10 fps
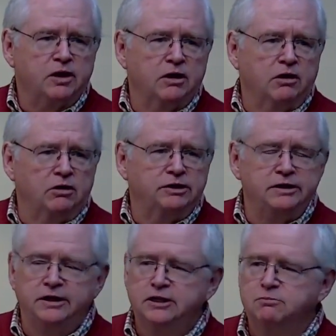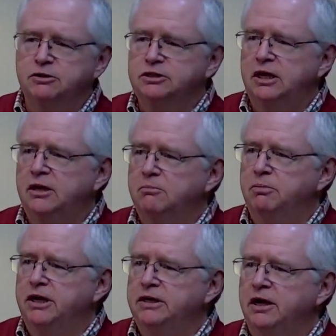all legal experts,
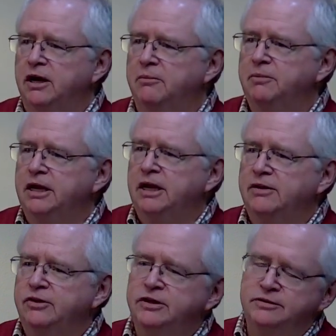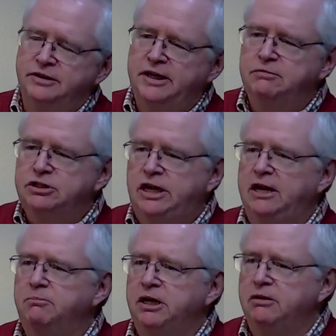but the language
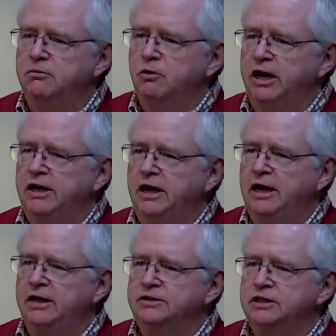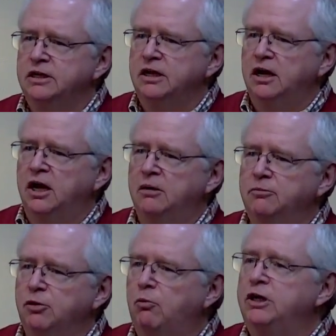can be read as
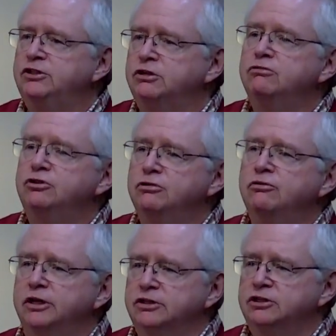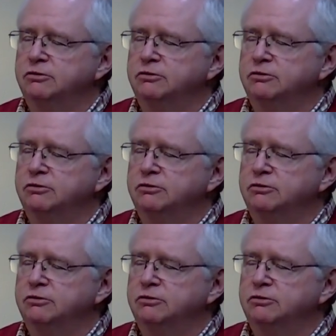the ones who do this.